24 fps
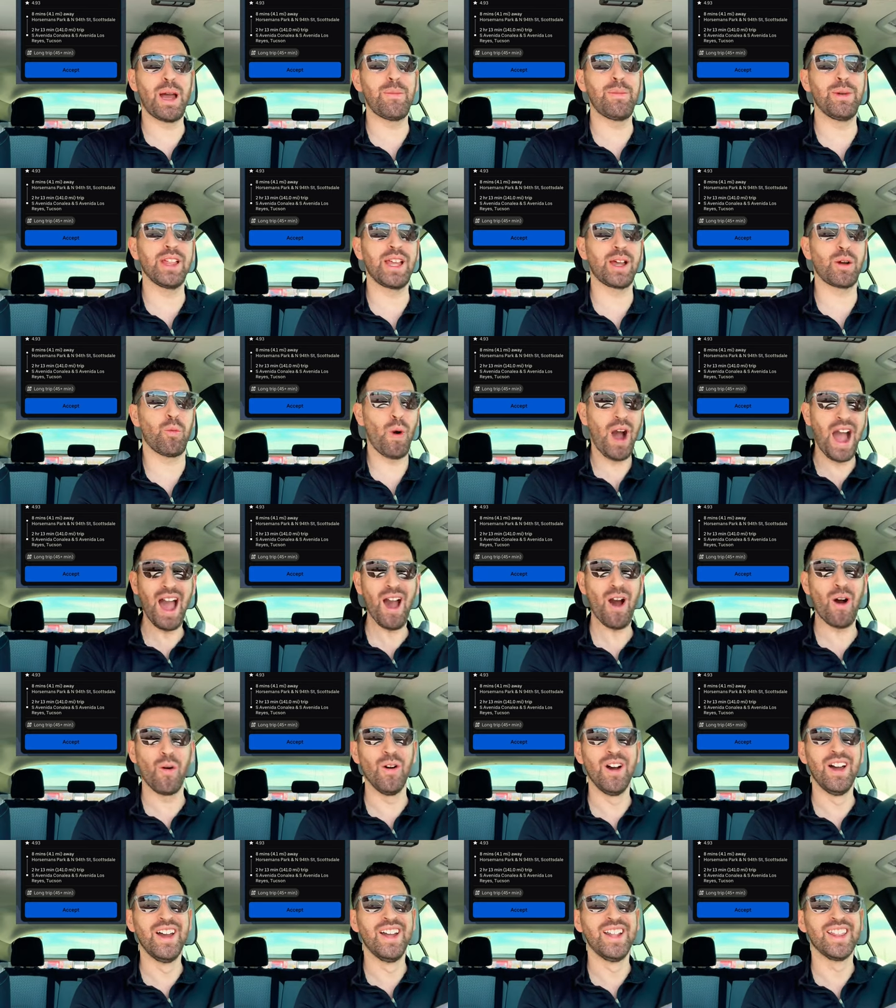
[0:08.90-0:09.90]
be like,
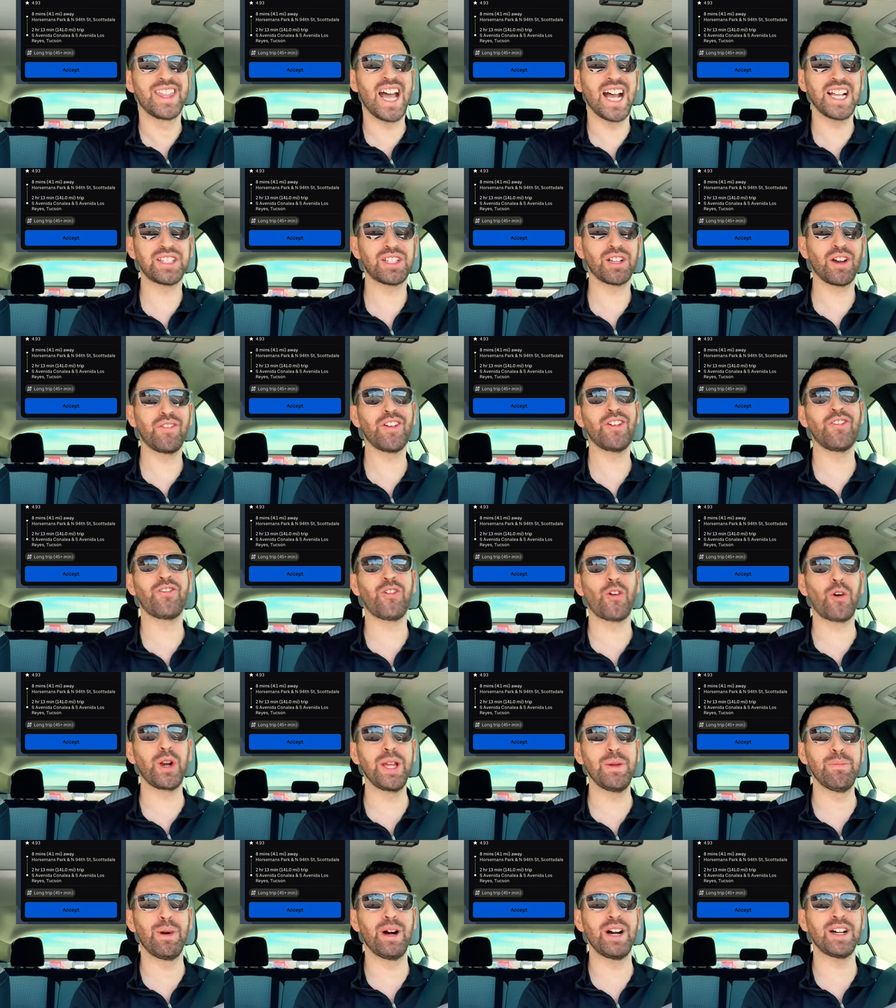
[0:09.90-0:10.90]
wow, that's over
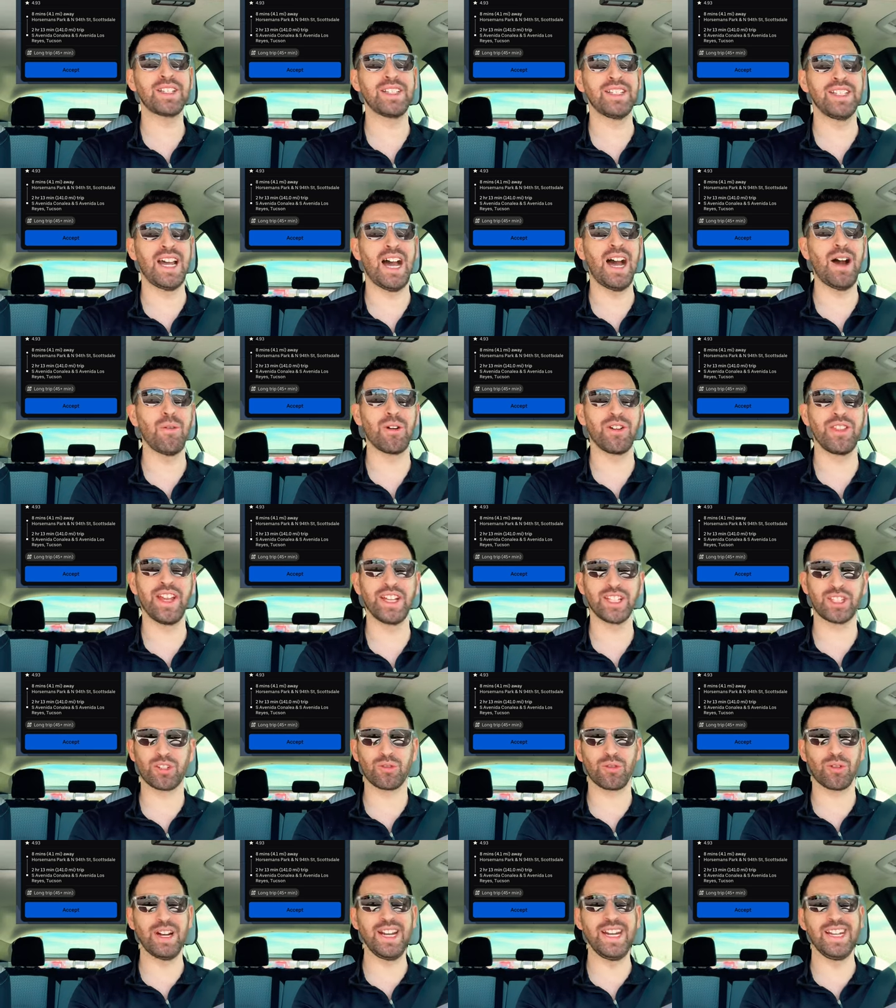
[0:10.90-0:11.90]
40 bucks an hour. That's
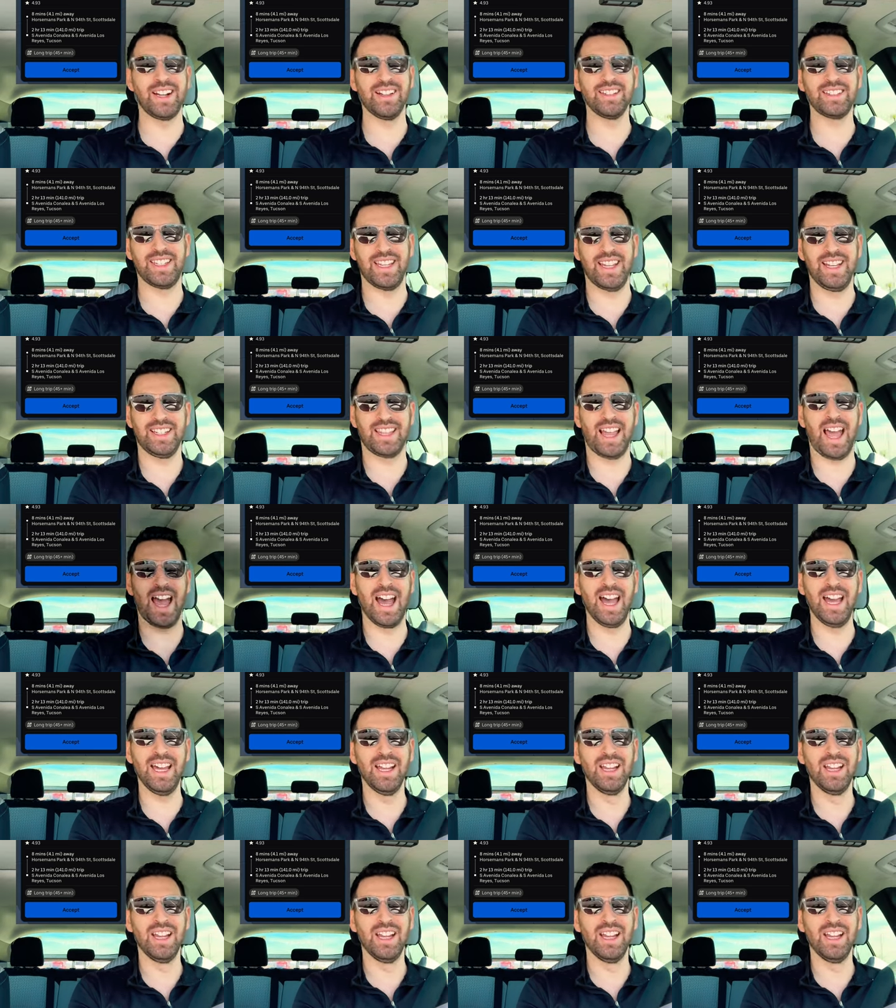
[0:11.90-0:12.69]
great. I'll take that.